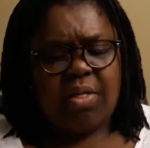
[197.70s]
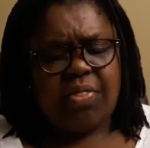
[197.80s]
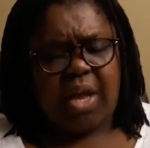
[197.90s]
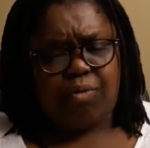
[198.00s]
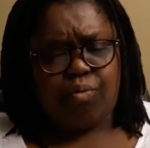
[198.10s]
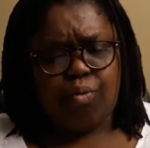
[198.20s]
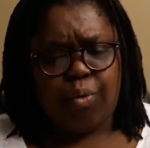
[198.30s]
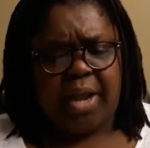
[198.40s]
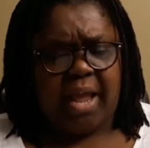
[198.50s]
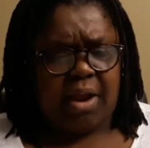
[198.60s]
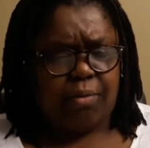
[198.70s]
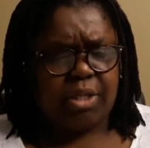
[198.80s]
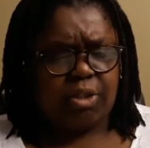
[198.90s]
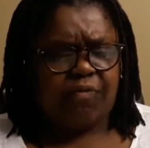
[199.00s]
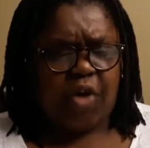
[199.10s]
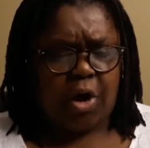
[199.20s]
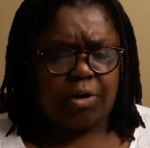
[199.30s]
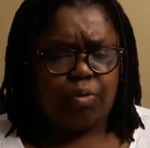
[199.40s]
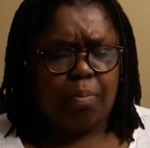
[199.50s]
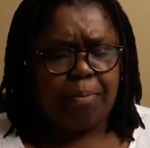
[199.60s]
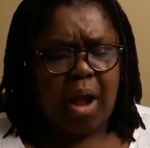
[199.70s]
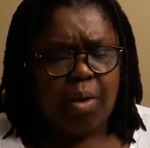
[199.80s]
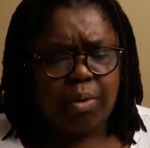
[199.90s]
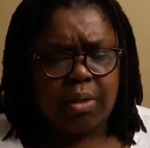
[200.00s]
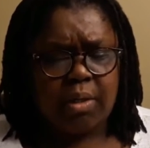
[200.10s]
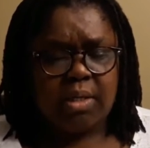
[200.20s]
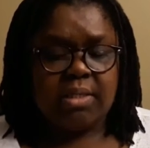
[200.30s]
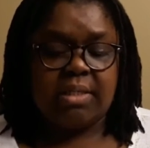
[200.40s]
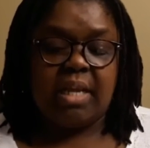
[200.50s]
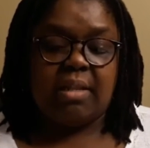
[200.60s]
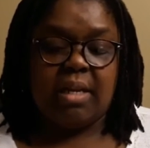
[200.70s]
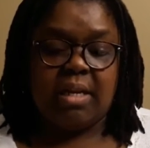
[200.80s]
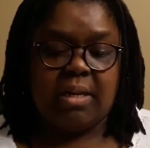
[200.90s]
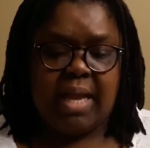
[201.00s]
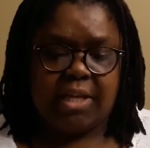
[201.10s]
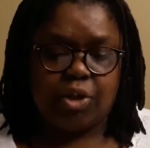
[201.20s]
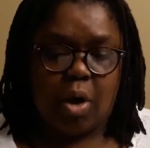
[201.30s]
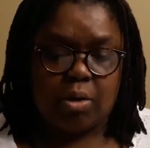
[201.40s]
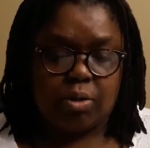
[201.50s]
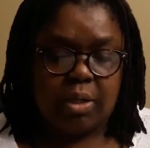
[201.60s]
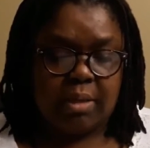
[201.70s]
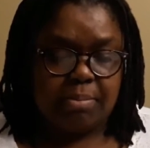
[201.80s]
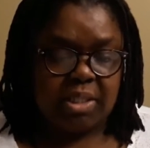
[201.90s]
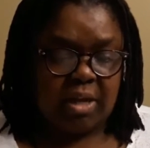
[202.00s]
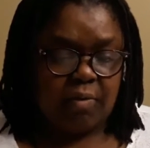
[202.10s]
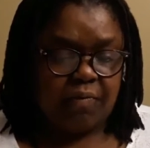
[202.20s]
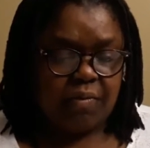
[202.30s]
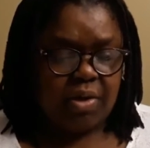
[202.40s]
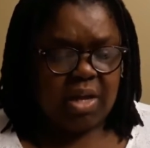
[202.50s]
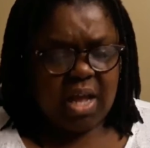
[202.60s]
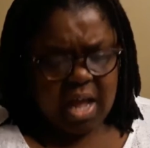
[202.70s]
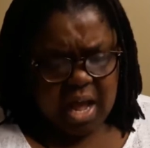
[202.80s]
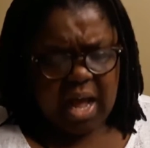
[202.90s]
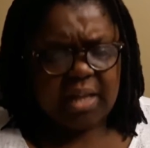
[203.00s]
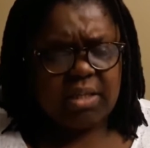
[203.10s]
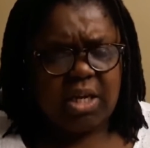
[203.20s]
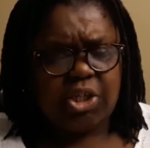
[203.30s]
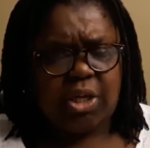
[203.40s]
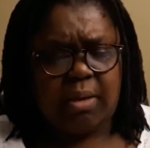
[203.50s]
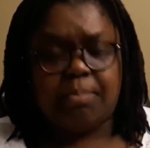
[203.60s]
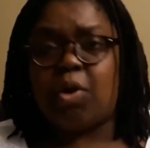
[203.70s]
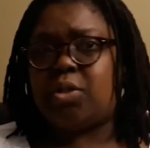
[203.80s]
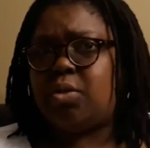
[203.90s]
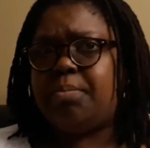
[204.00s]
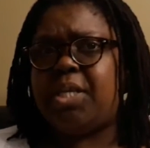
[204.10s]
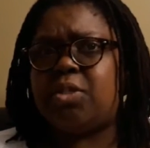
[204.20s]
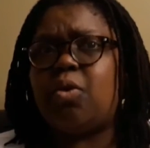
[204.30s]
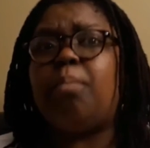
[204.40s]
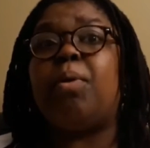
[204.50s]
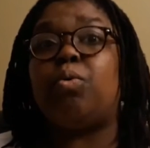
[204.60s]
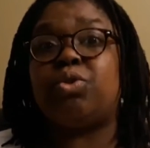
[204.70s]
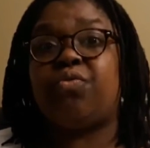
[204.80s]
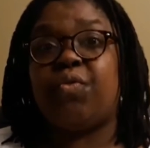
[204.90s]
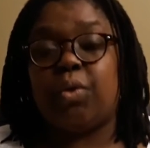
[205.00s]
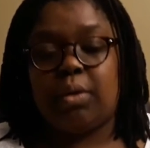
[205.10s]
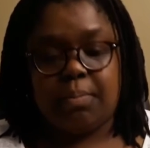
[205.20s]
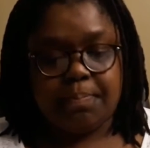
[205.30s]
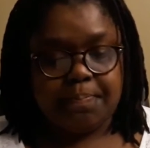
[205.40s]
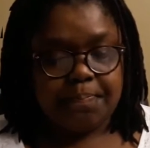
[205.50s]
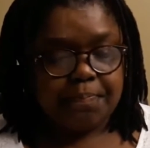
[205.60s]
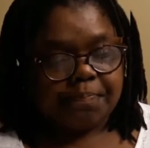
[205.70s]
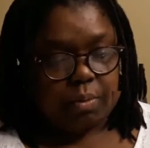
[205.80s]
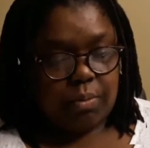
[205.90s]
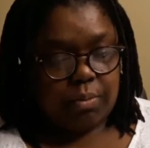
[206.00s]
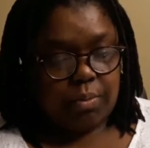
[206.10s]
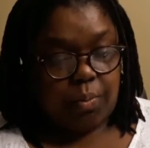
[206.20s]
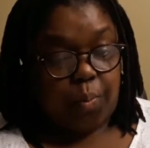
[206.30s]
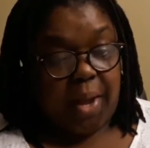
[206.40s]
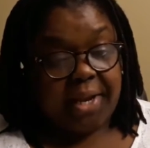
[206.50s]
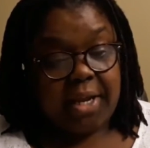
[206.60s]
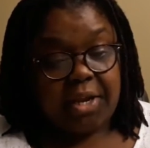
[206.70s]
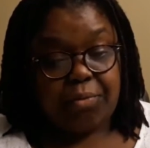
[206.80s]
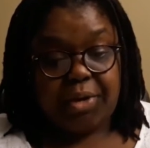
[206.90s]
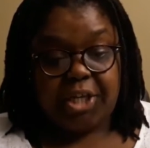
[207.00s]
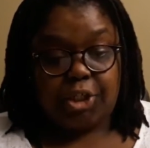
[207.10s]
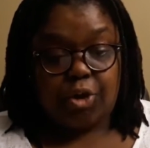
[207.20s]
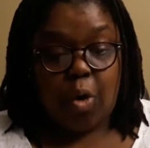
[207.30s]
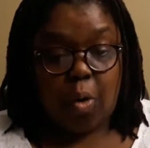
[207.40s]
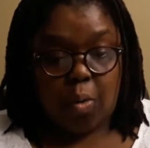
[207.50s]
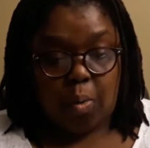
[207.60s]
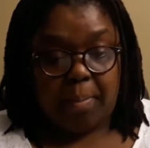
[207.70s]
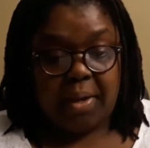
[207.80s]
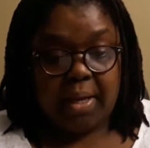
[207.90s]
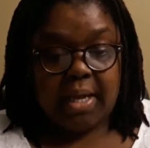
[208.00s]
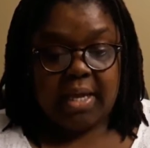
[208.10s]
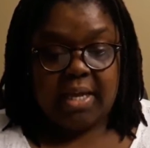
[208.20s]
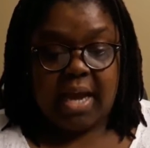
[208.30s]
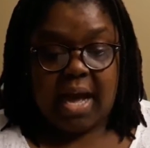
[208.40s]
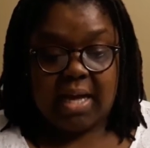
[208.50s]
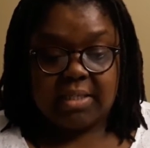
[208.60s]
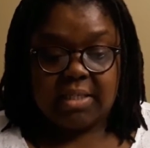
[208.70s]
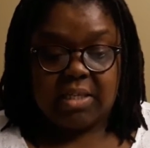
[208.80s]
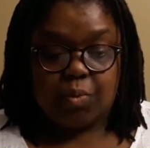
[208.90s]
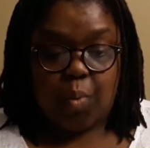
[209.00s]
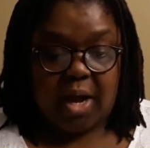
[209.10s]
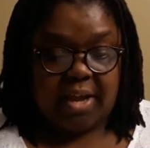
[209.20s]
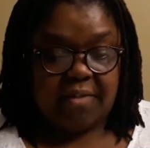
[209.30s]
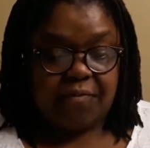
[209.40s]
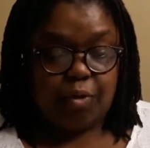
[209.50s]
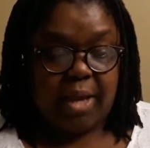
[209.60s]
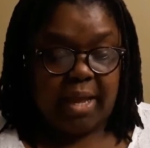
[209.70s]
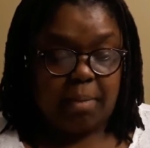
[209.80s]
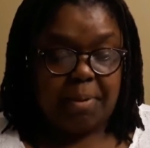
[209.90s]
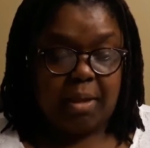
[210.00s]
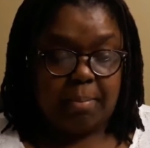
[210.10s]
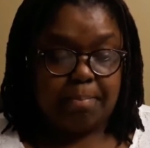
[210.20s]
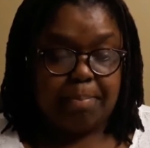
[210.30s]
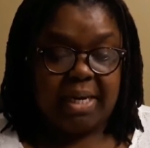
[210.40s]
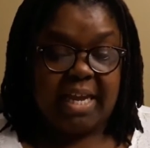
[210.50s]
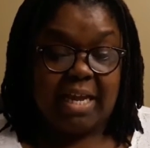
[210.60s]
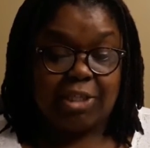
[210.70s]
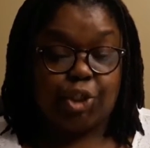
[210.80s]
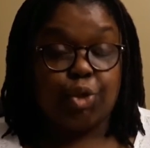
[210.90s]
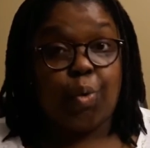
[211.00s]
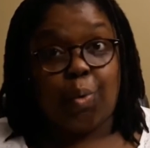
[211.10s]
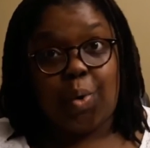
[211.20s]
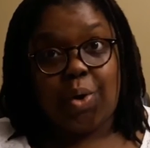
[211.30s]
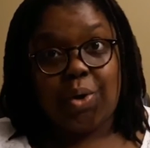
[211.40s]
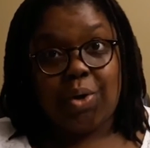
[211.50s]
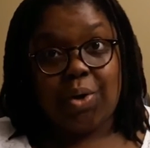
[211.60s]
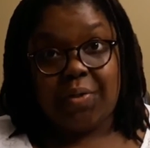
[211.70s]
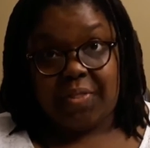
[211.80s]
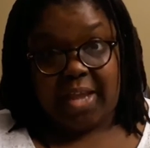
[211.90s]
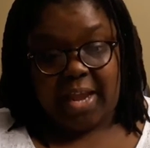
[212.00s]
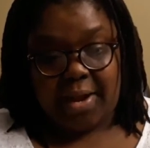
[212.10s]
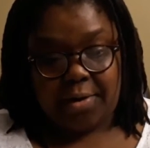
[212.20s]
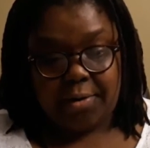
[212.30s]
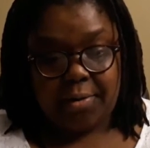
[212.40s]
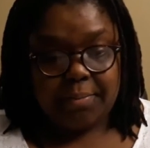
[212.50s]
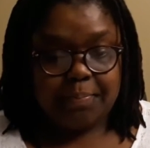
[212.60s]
"That rude hare is far too proud," said the little hedgehog to himself. "I'll teach him not to be so boastful." When he reached home, he asked his wife to help him play a joke on the hare.